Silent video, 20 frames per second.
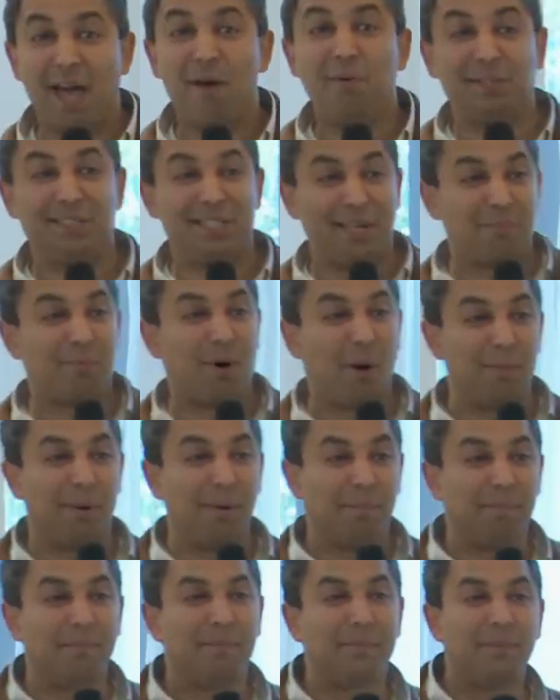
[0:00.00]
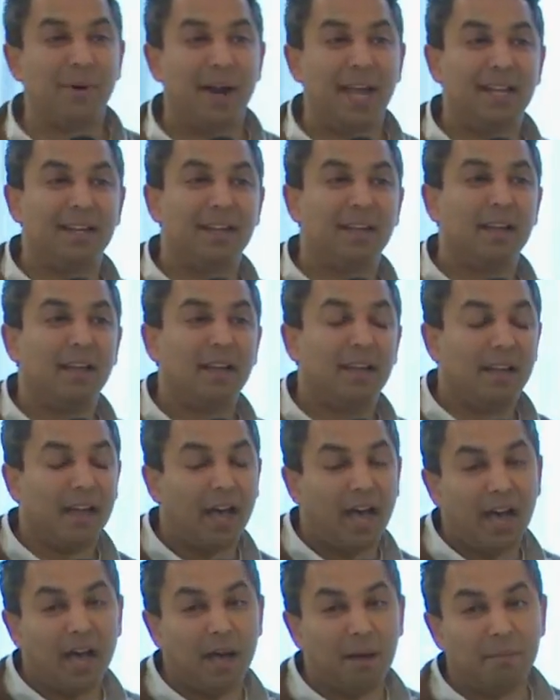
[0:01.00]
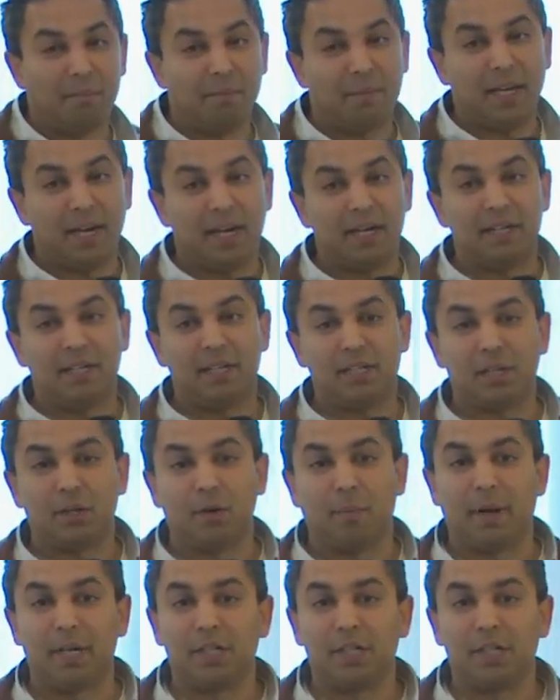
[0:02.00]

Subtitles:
that was their problem, right? In addition to a